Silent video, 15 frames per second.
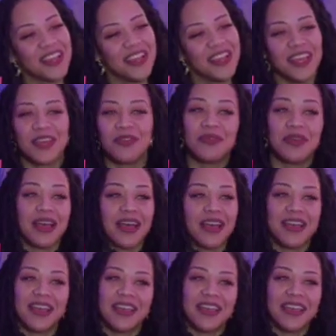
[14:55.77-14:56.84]
Yo, this
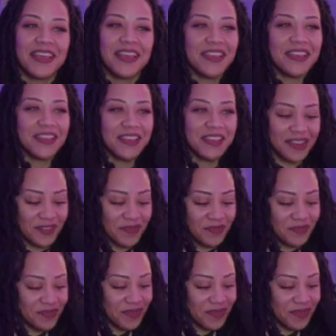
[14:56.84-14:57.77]
comment section is crazy.